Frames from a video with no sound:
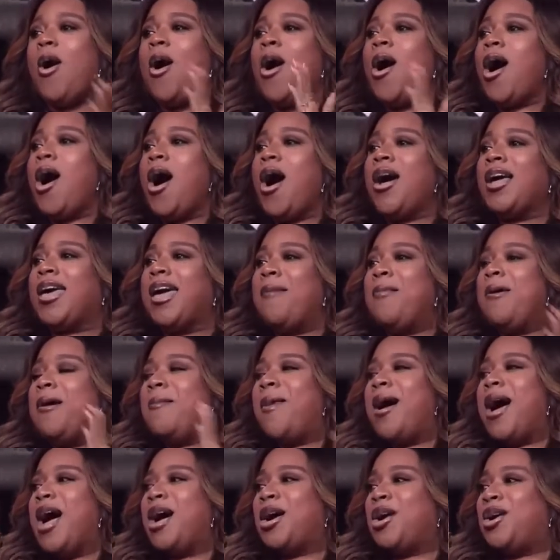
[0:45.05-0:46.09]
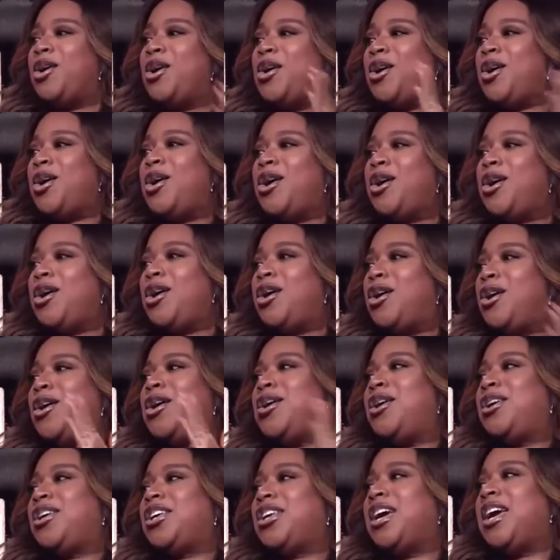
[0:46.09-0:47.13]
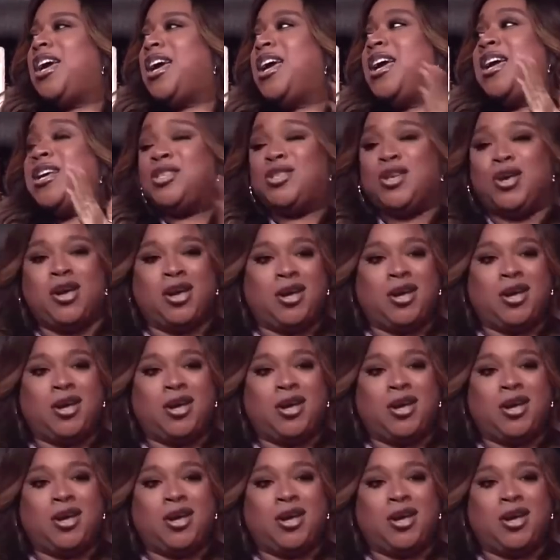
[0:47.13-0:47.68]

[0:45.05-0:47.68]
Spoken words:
Oh, give me my cookies.